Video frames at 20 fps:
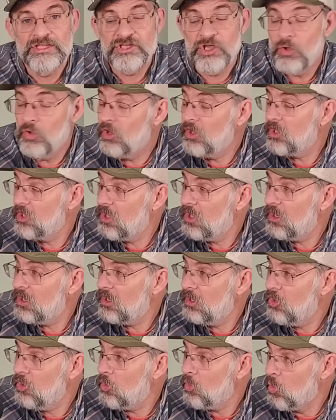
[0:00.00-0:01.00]
so you only got
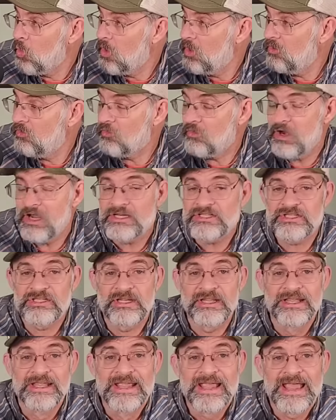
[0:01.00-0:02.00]
to look one
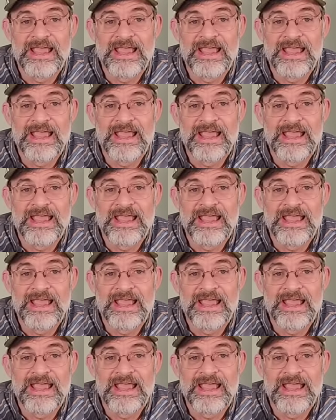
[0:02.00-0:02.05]
direction,